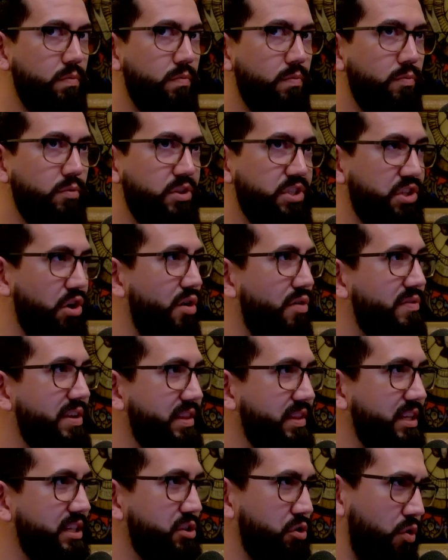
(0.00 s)
solving
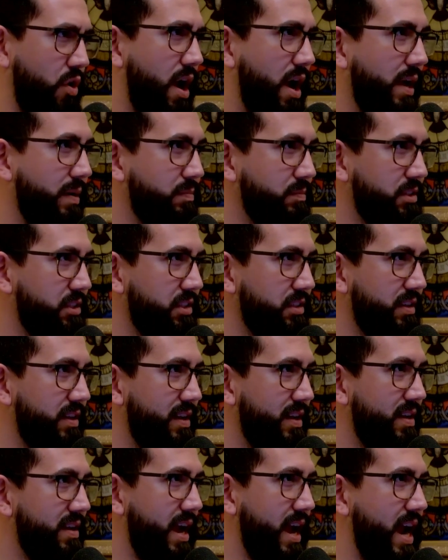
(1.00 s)
these crimes.
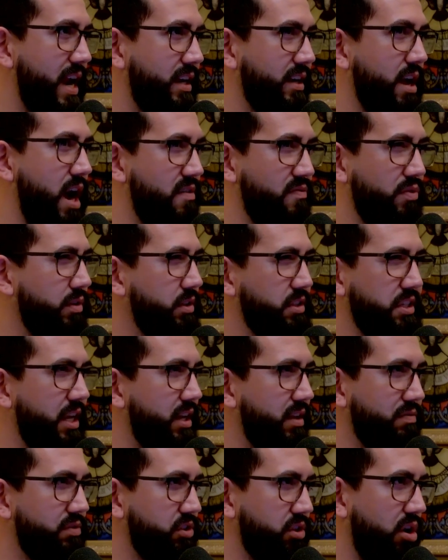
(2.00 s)
And not for the sake
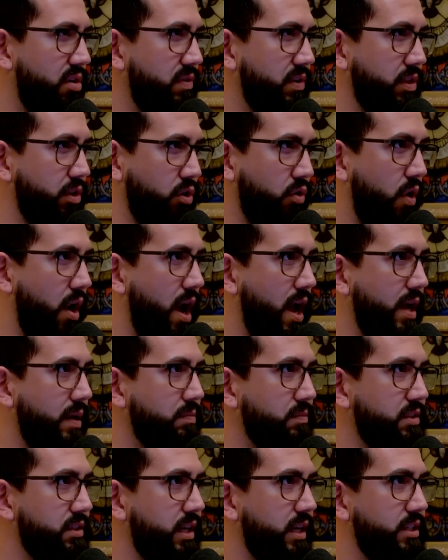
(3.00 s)
of solving the
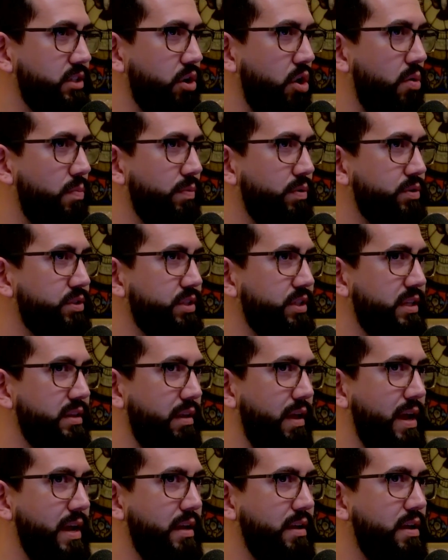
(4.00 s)
crimes. It's almost
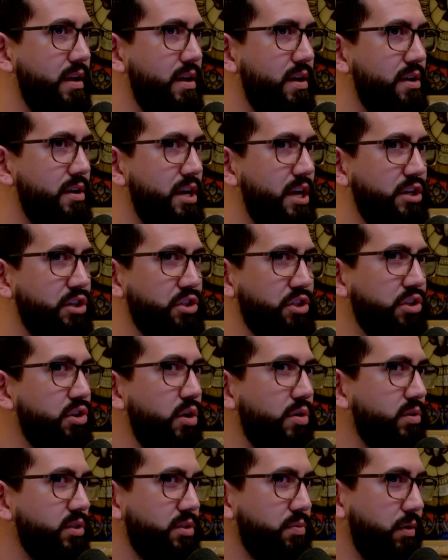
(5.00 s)
like he just
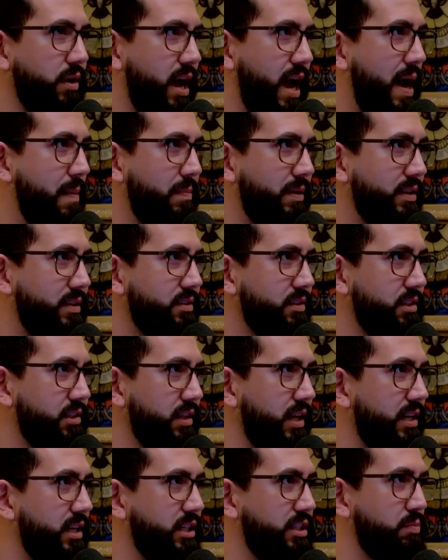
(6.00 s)
knows what happens,
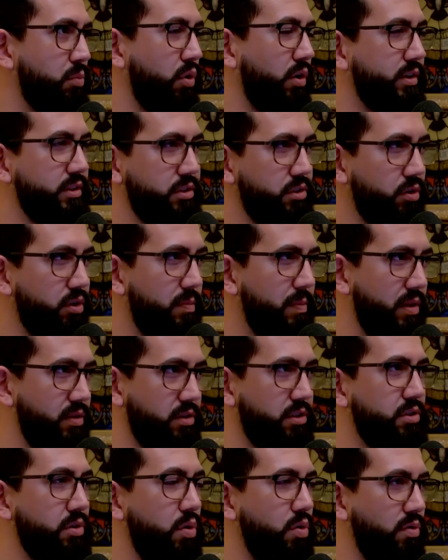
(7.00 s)
and he's more concerned about the
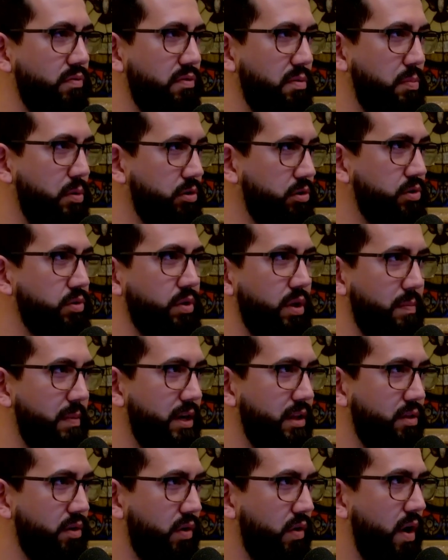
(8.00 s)
soul of the person who
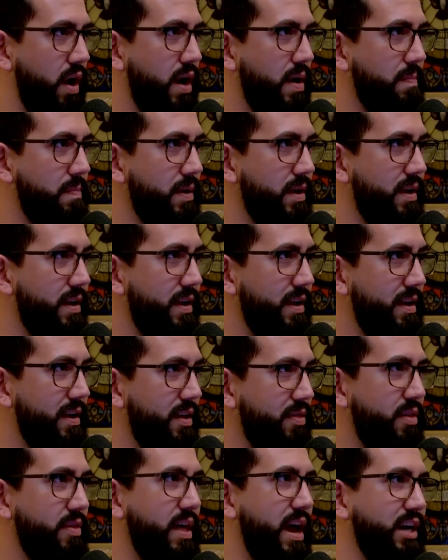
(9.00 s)
committed the crime
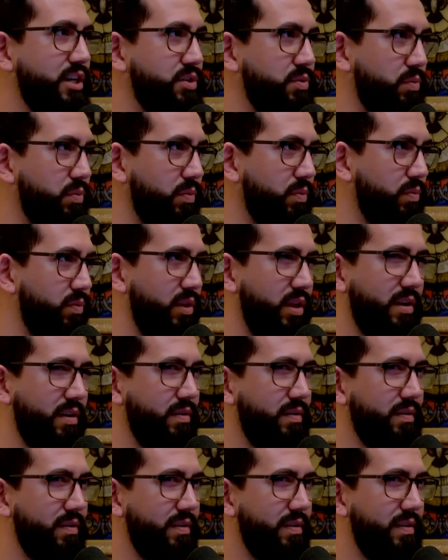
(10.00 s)
than the actual
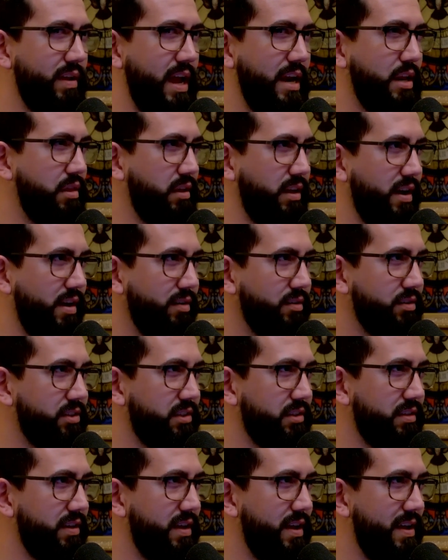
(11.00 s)
than anything
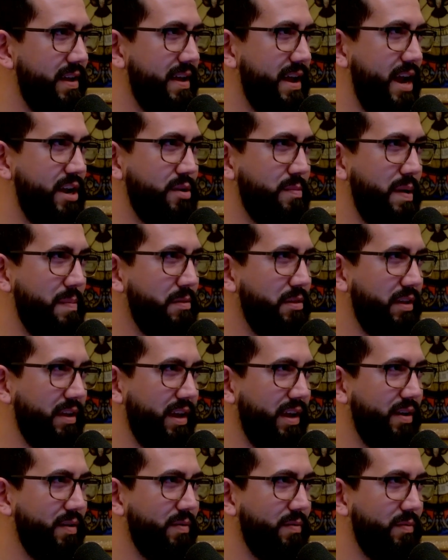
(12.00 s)
else. And you may be
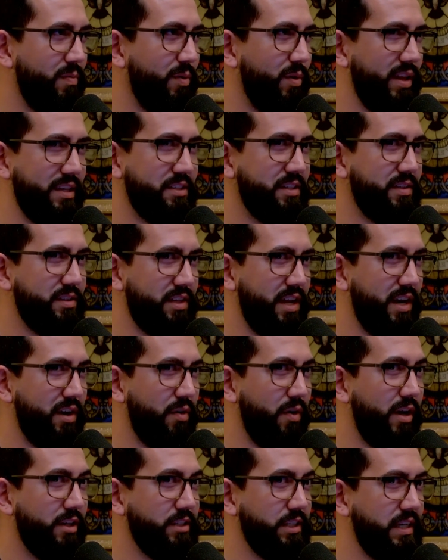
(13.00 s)
thinking, well, that sounds kind of
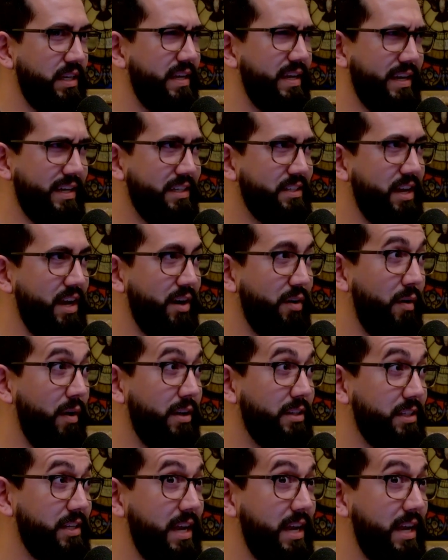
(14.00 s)
crazy. It is kind of crazy,